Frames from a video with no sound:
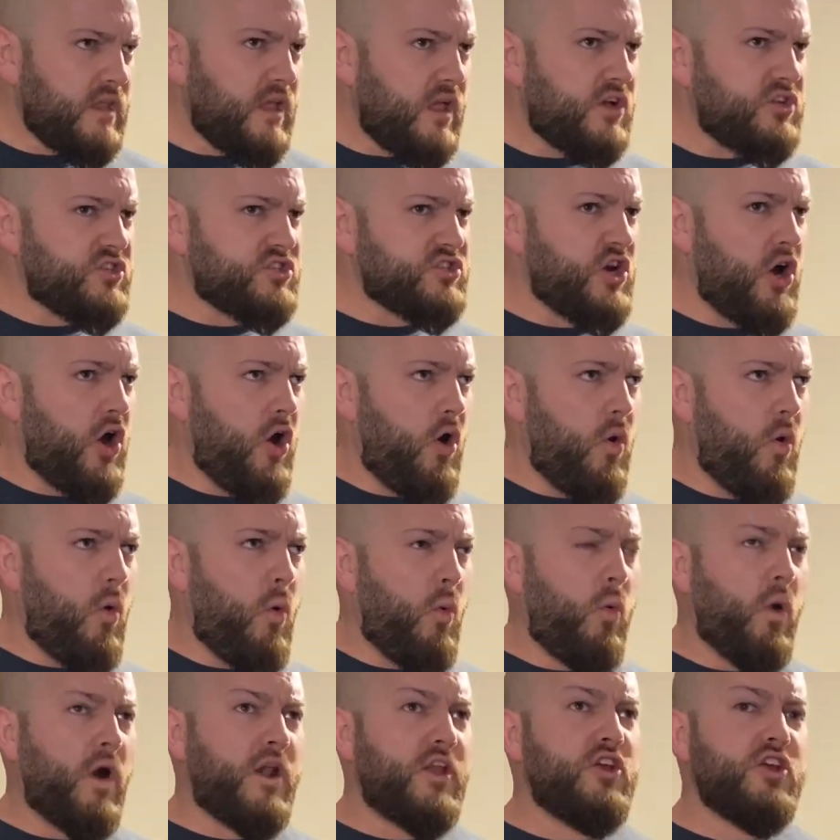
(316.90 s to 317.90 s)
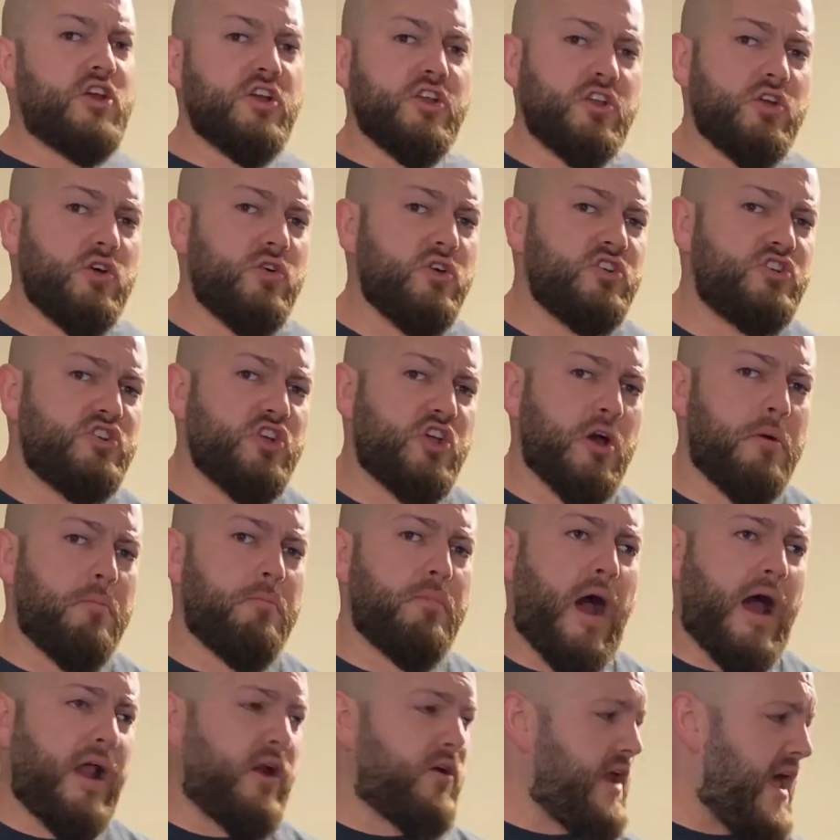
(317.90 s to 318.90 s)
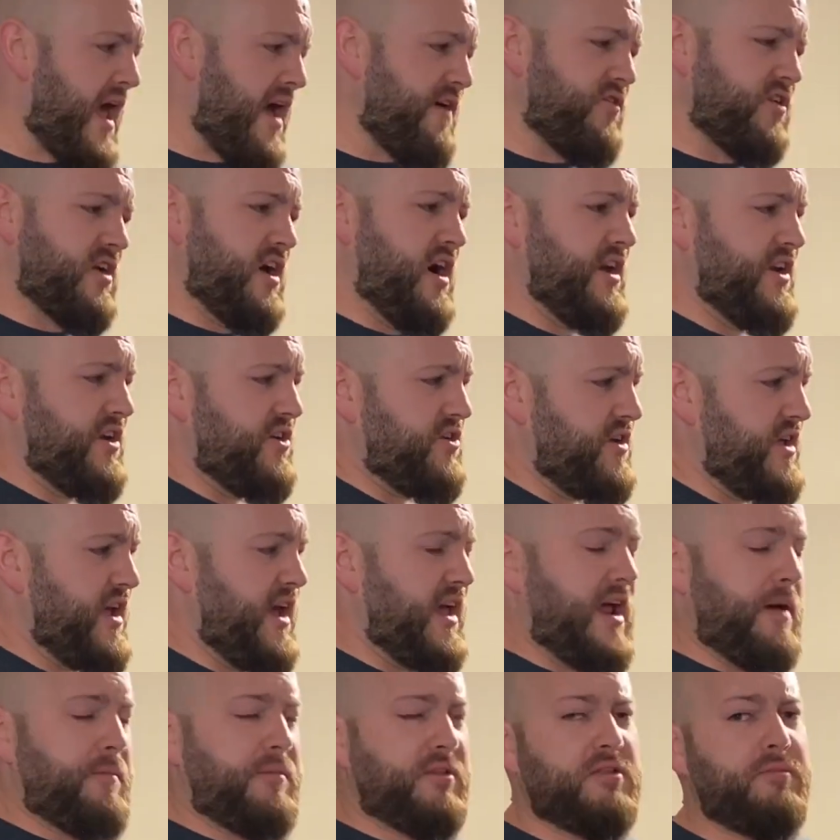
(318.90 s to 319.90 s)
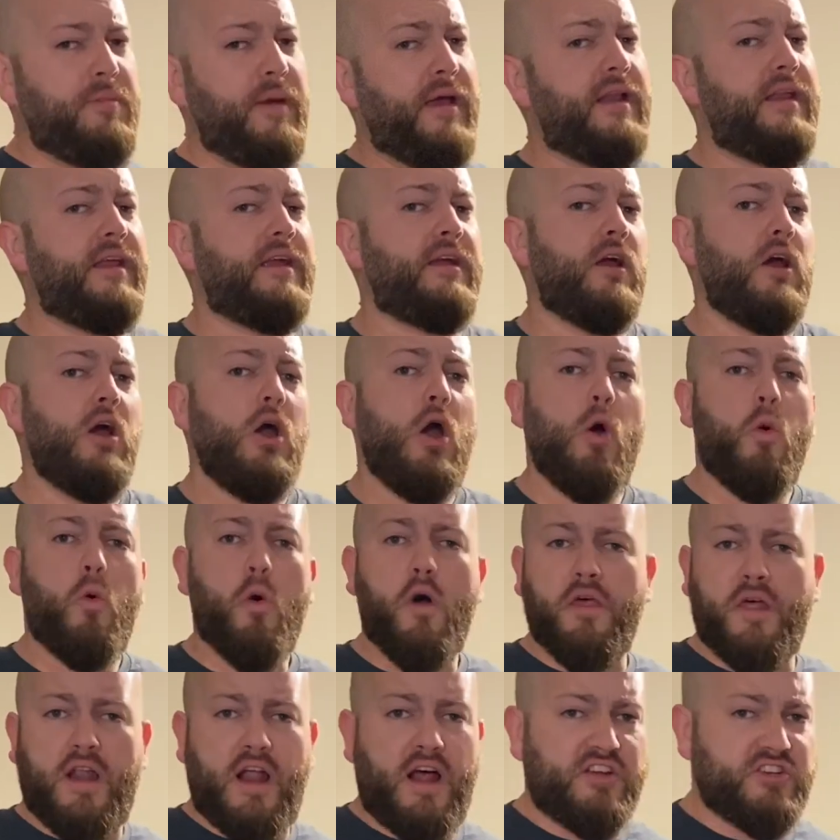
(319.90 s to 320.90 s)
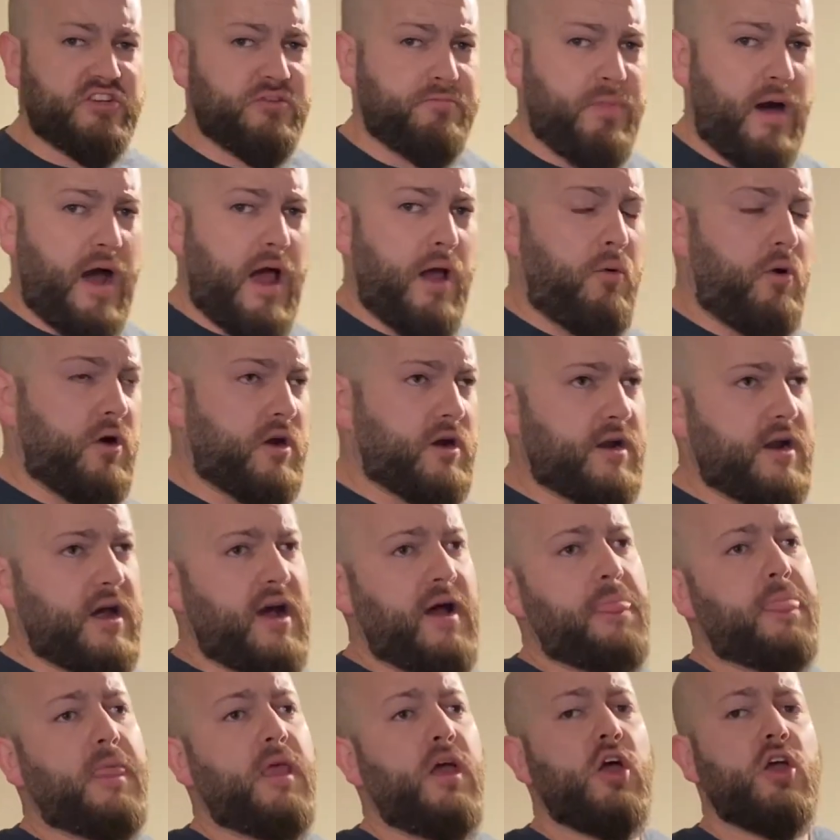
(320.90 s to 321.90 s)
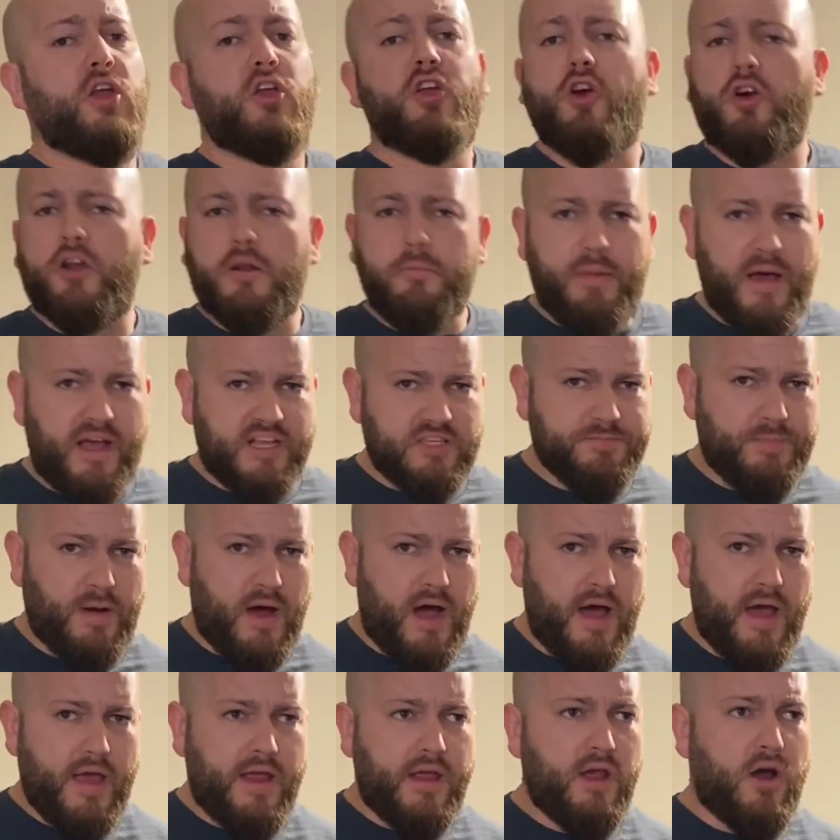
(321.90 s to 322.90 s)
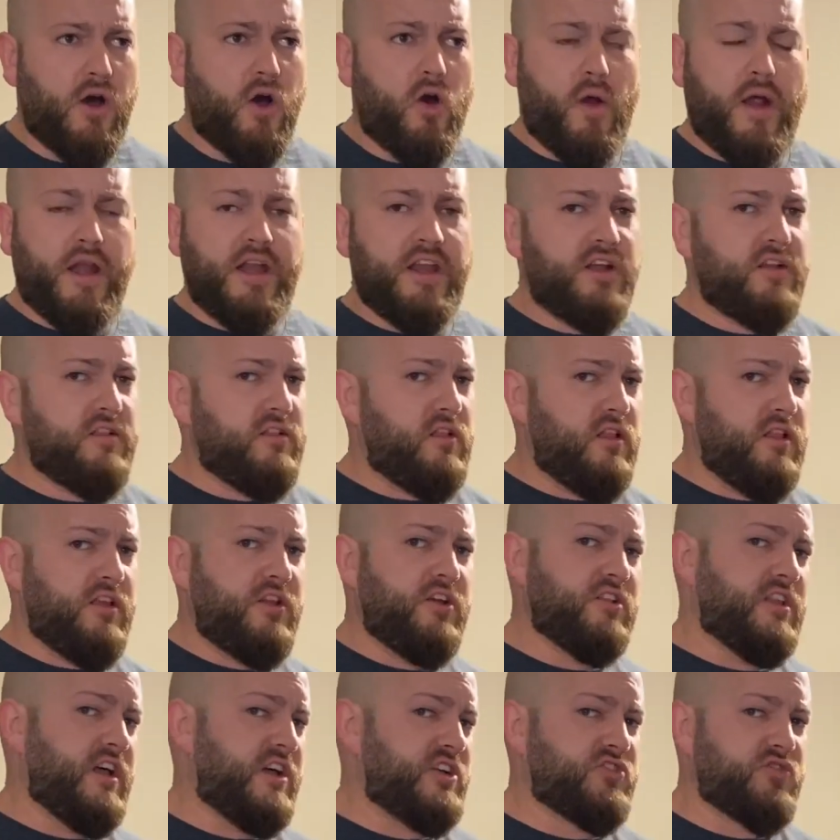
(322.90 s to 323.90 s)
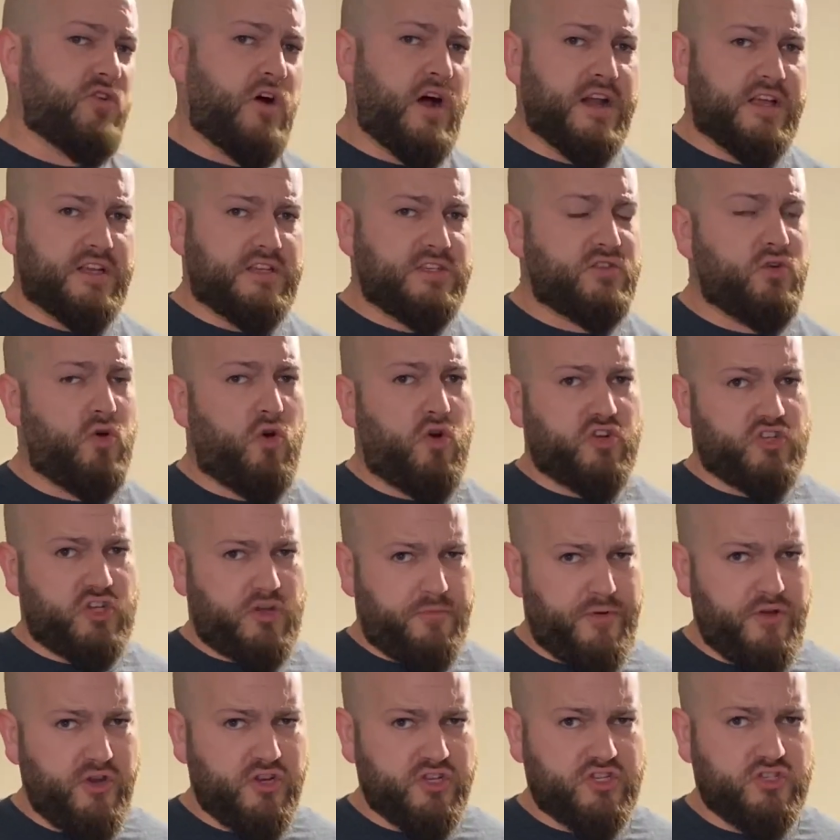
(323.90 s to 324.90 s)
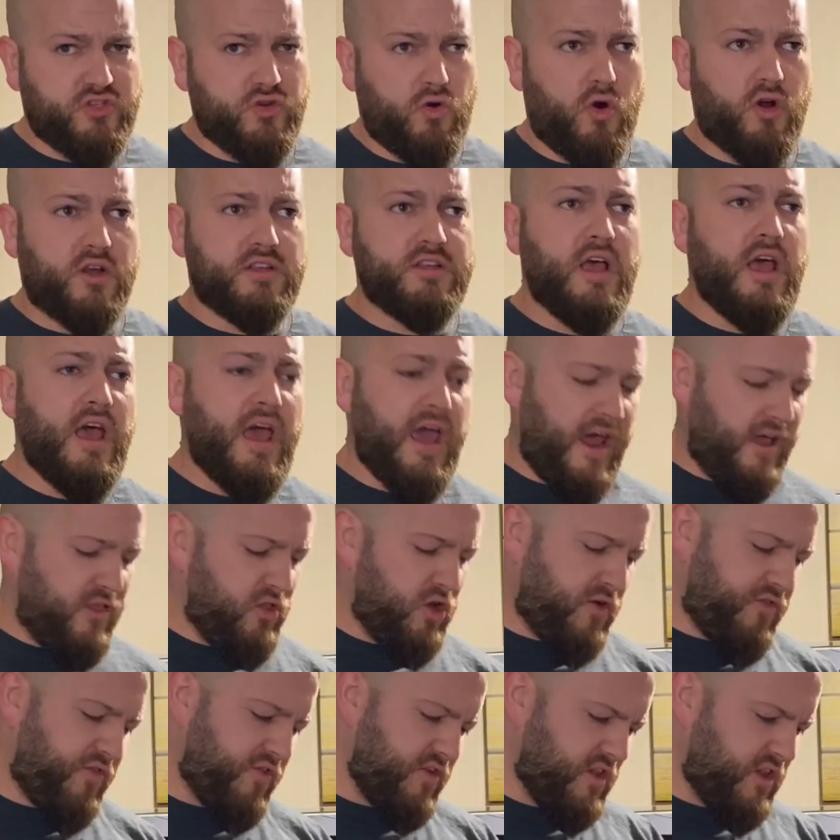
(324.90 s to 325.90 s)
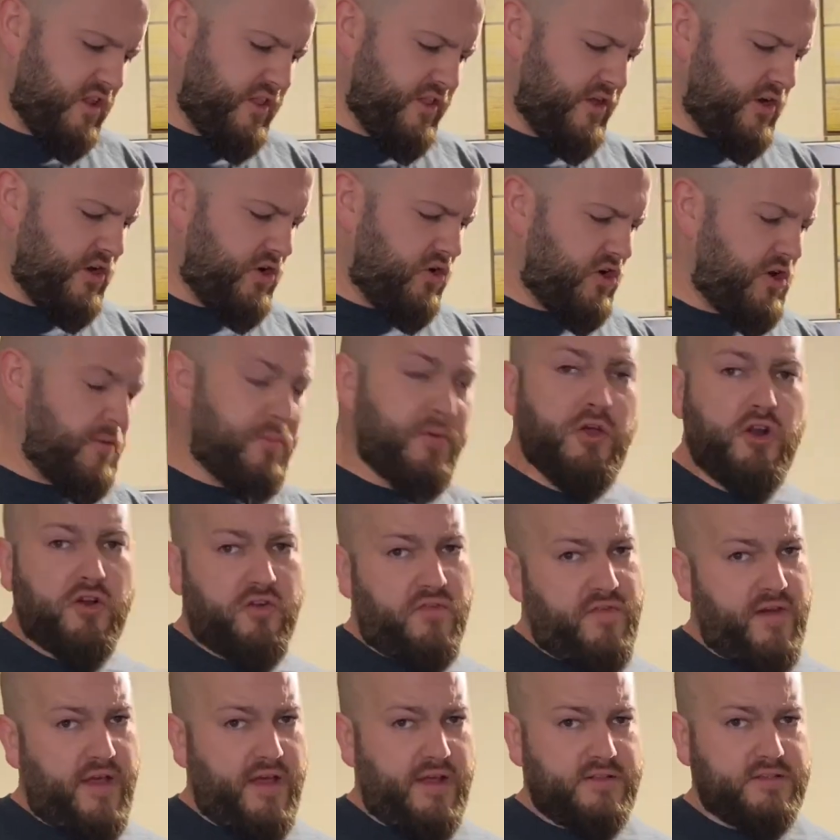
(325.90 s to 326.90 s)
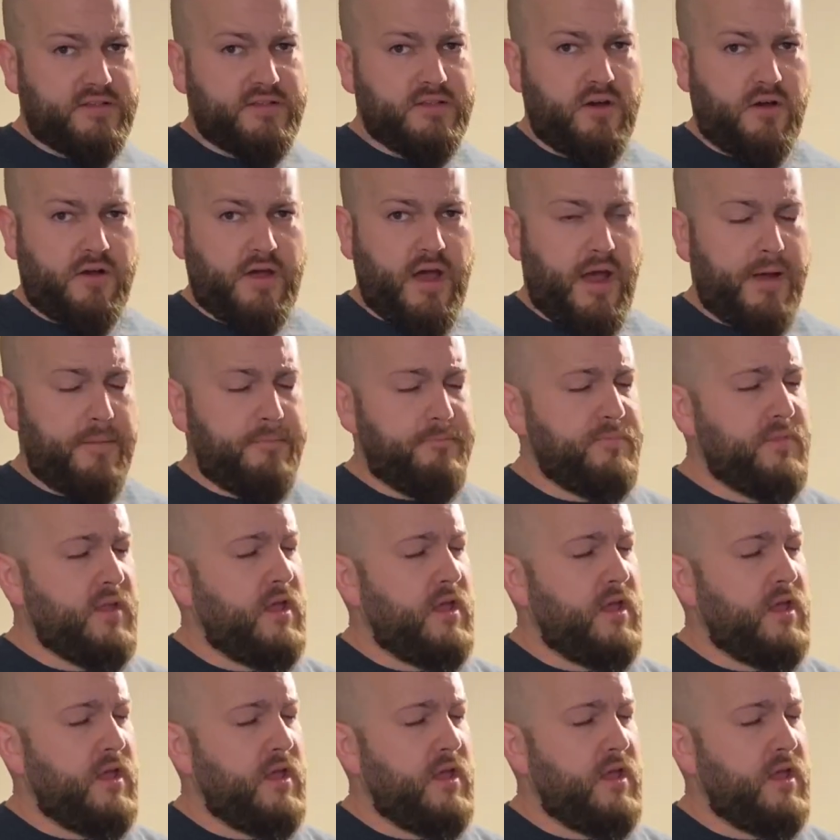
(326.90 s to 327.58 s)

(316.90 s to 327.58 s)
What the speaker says: So what you can do is you can, I don't have one on here yet. I've been debating whether or not I should buy one or not. You go to Best Buy or any of your electronic stores, computer stores, and look for the little computer fans, okay?